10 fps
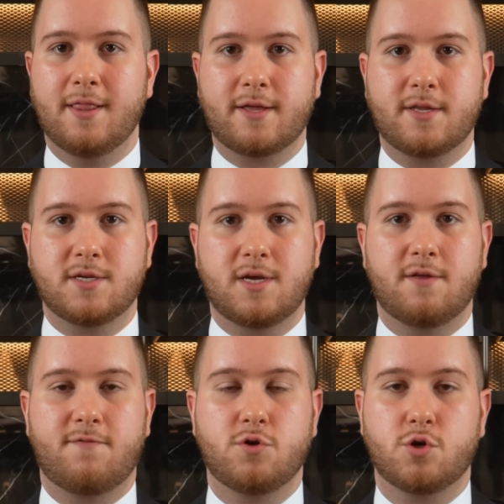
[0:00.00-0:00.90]
like this in
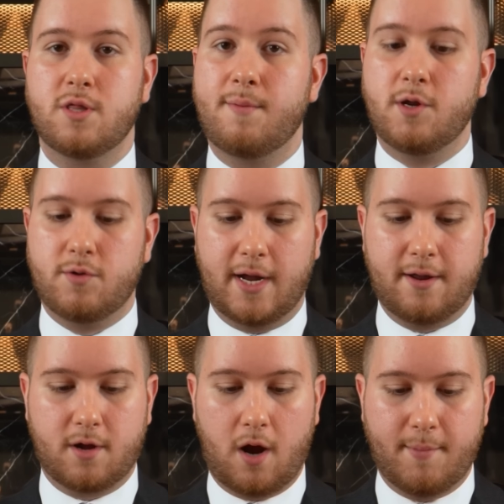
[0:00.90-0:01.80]
the future. Let me know down
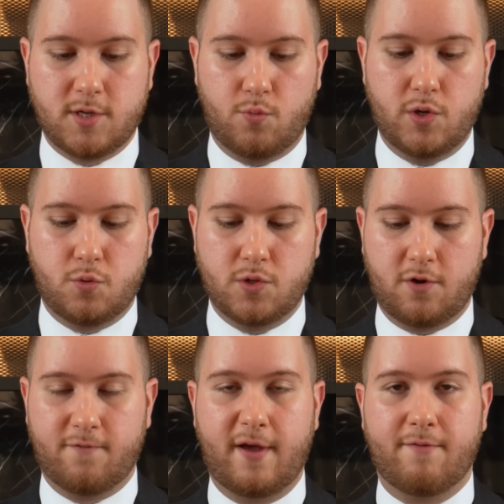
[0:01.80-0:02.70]
in the comments which was
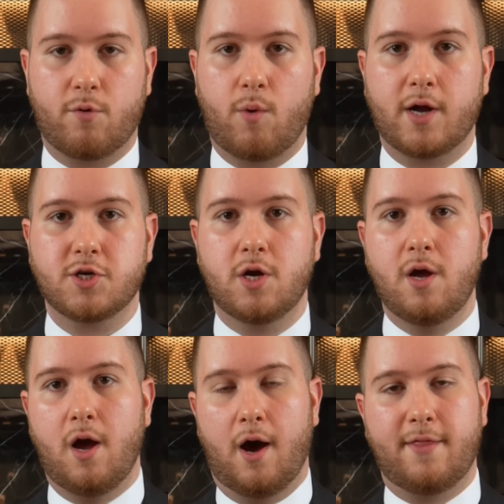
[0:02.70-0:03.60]
your favorite watch
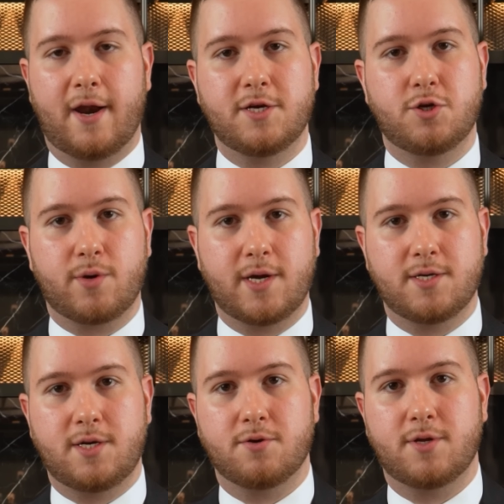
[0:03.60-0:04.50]
that I
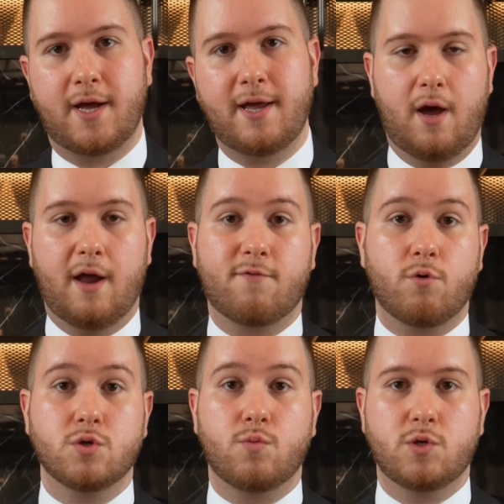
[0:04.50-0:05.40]
showcased here today. And of
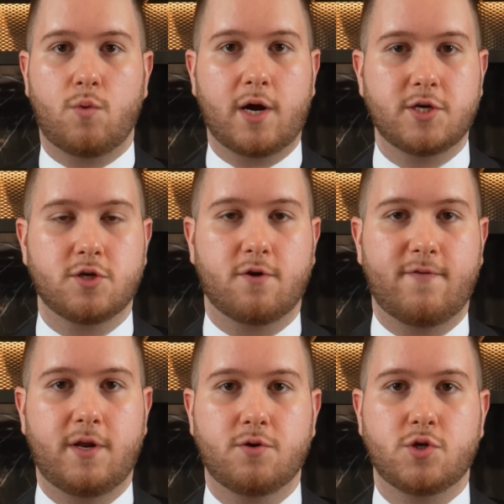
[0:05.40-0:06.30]
course, which watches or
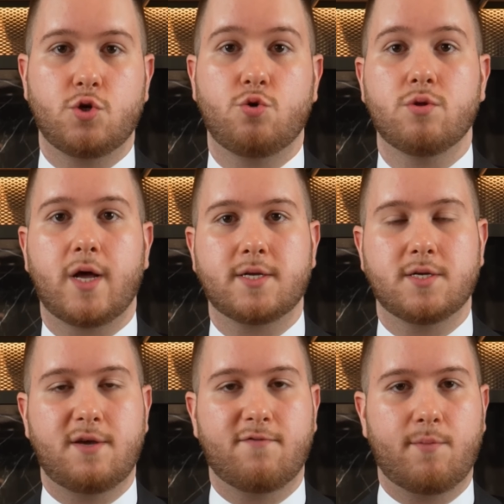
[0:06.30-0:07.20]
videos you'd like to
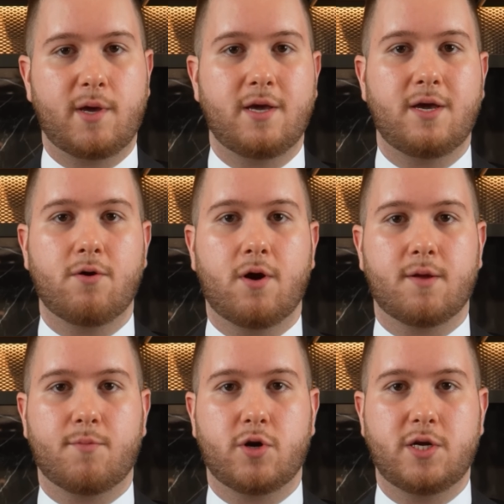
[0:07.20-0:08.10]
see from me here on
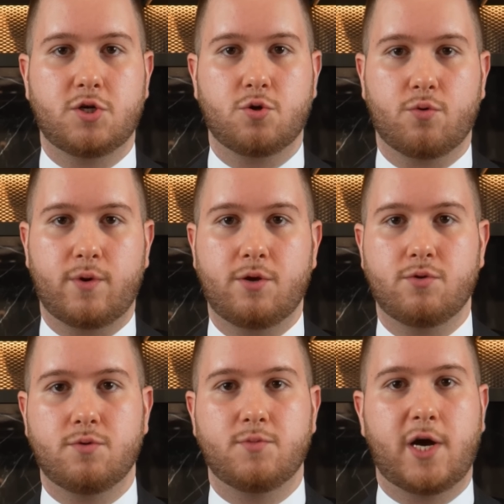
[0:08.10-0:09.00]
the Burdines Jewelry
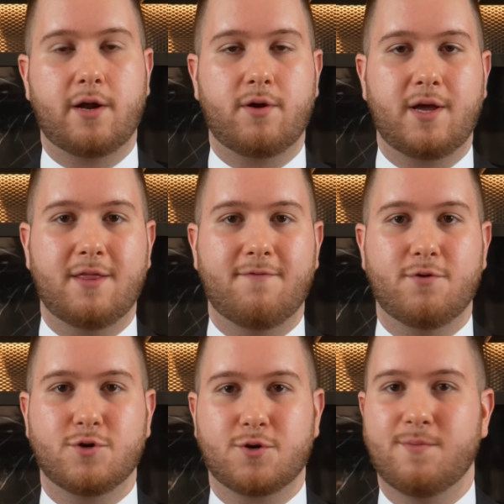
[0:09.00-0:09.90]
YouTube channel in the
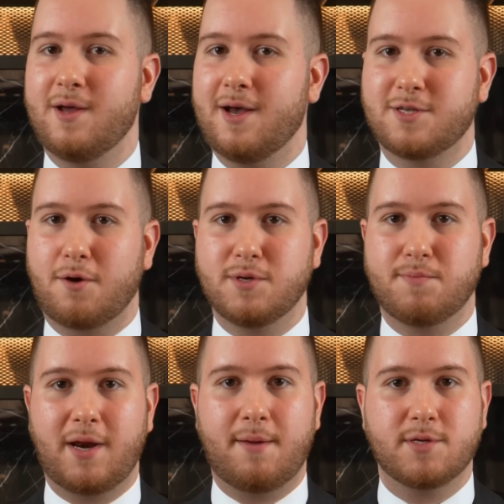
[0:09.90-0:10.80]
future. As always,
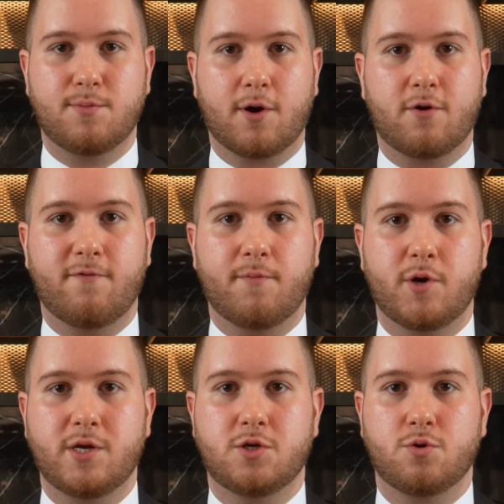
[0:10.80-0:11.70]
my name is Marco for
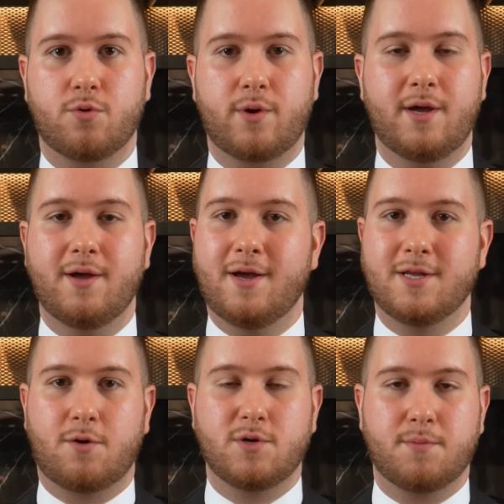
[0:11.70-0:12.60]
Burdines Jewelry.
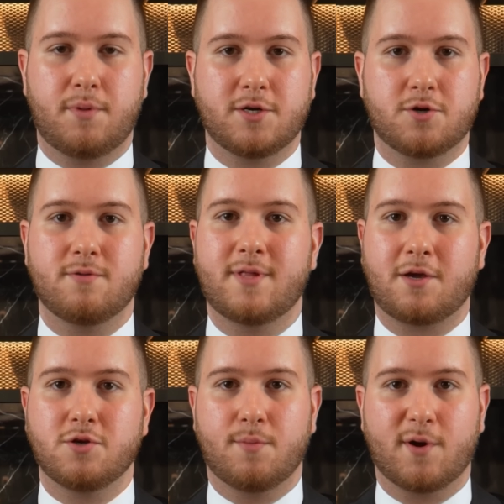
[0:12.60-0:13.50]
It's always a pleasure.
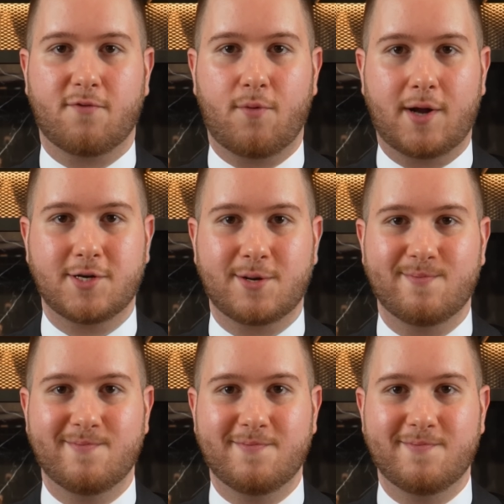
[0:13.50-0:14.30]
Thank you so much for watching.